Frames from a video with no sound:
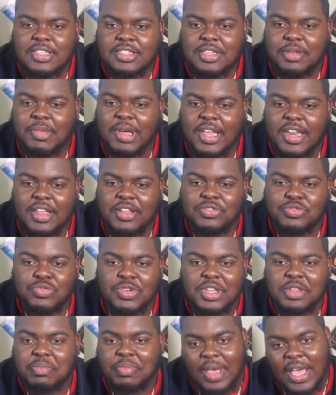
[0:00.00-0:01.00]
somebody that's
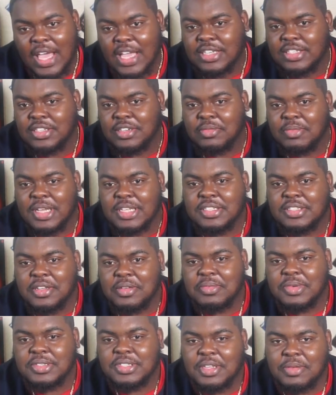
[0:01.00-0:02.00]
really passionate about
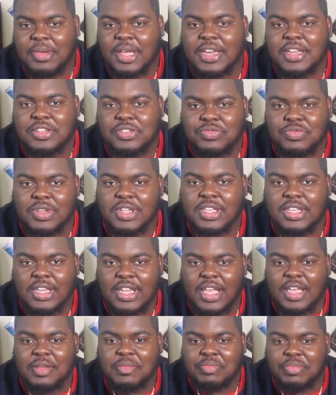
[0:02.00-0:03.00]
something, somebody that's really
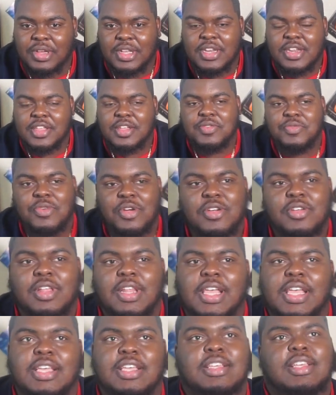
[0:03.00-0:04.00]
like putting in work,
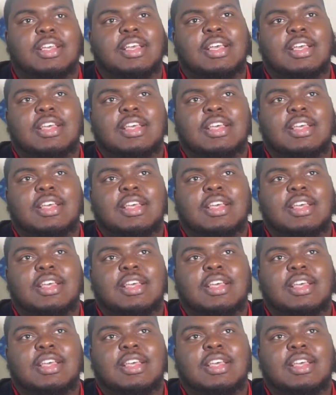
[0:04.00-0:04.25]
like,